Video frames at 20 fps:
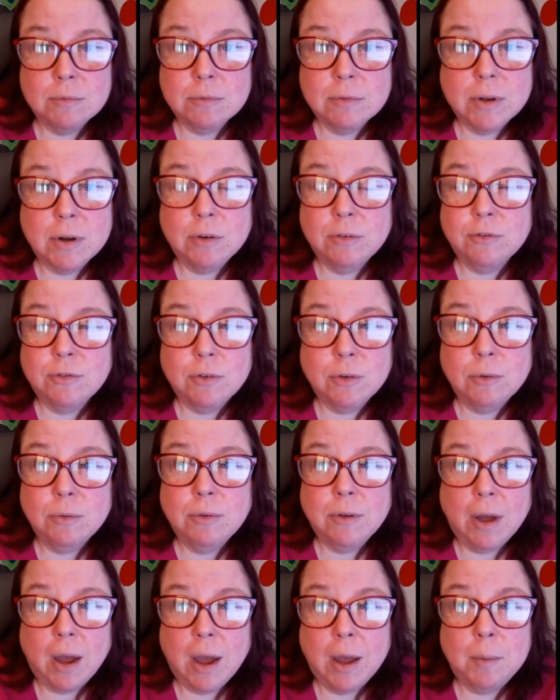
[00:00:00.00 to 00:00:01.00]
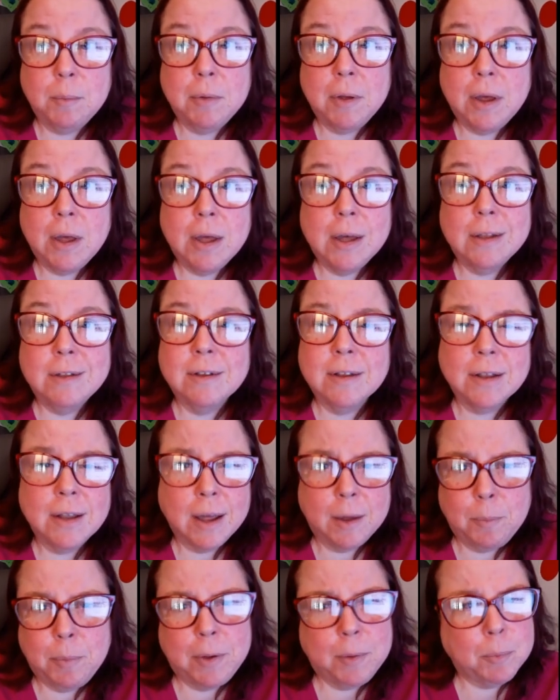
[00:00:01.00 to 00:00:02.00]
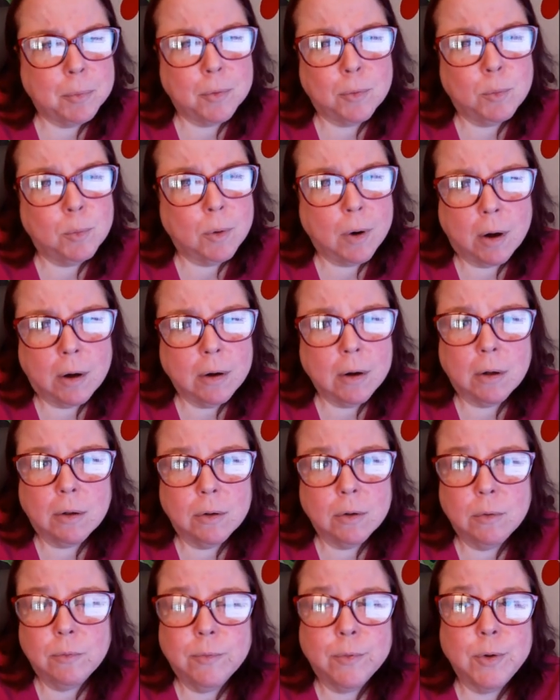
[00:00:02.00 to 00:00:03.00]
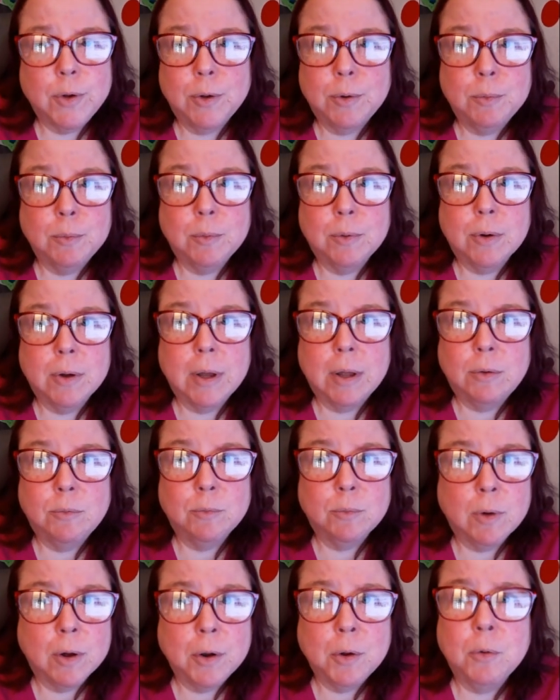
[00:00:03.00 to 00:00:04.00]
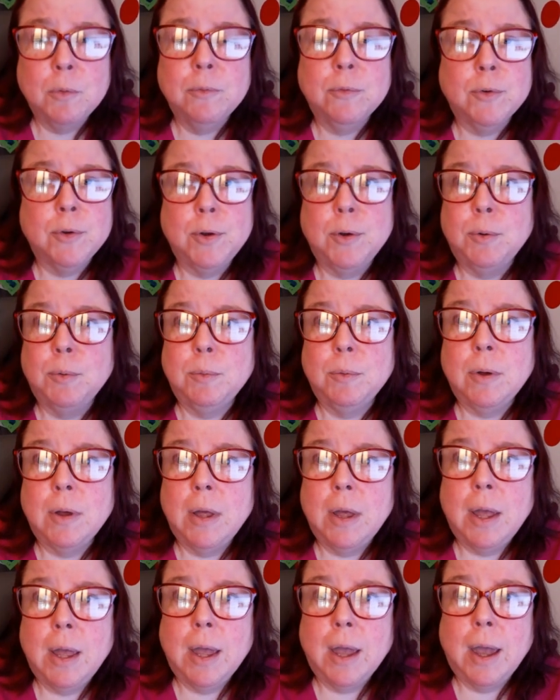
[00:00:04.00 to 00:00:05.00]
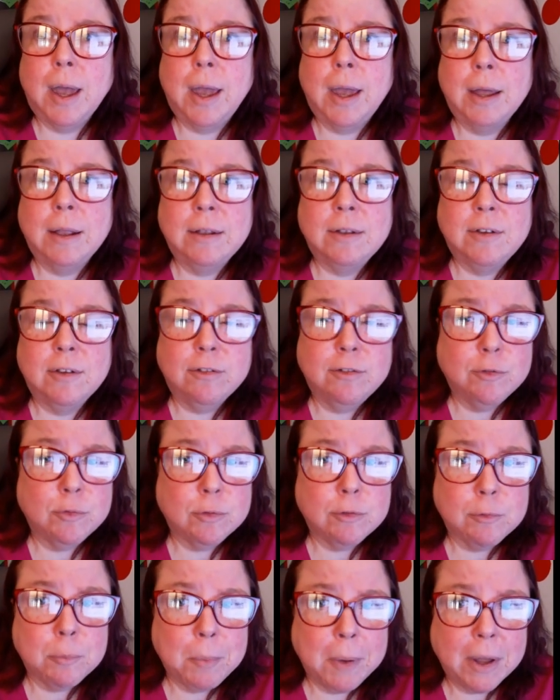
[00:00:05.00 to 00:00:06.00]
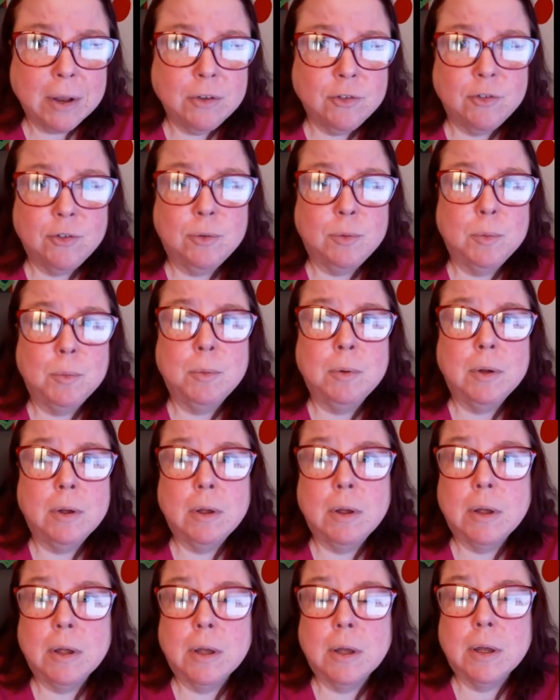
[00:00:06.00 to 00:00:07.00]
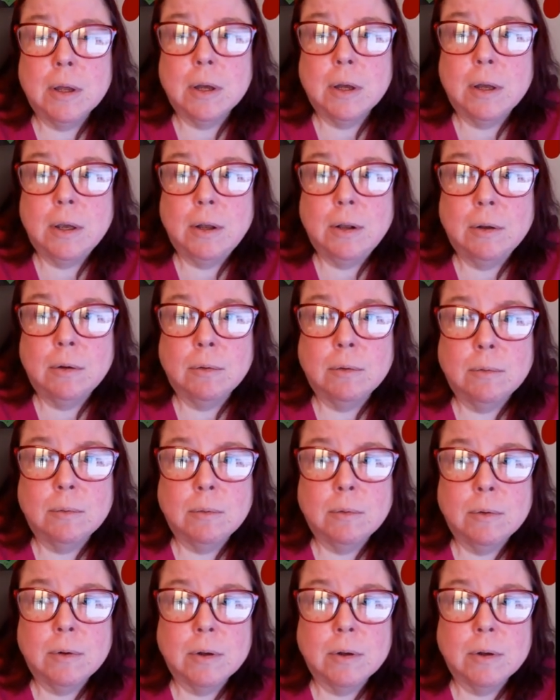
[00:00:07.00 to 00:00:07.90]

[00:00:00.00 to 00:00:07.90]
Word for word: There's no time to let people walk all over you and run over you and disrespect you, you know,